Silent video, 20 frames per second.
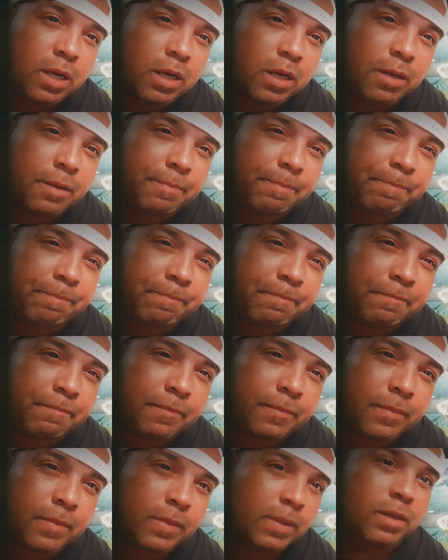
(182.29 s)

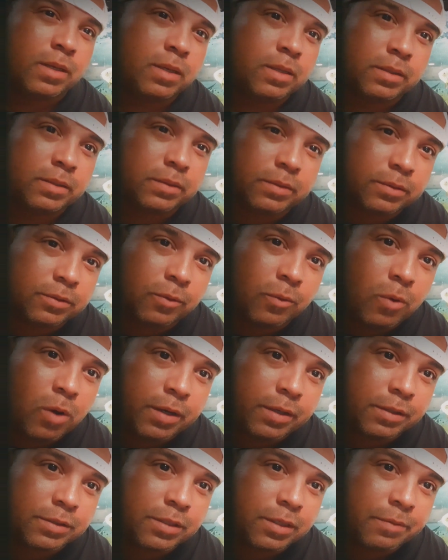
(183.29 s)
The
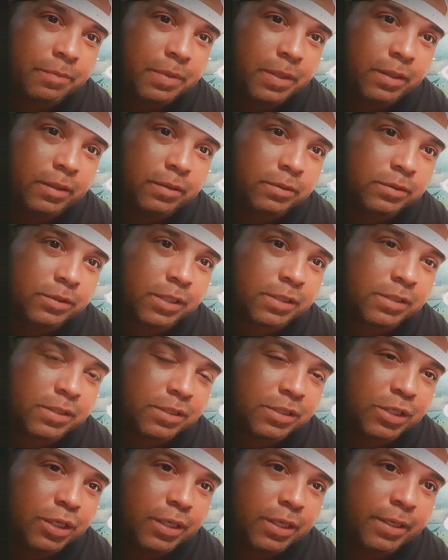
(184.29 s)
water is going to be
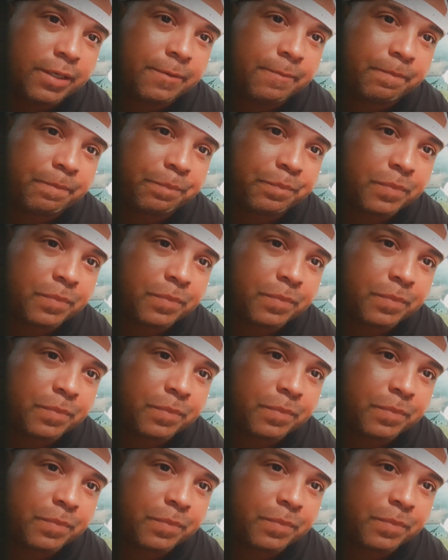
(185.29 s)
just as good.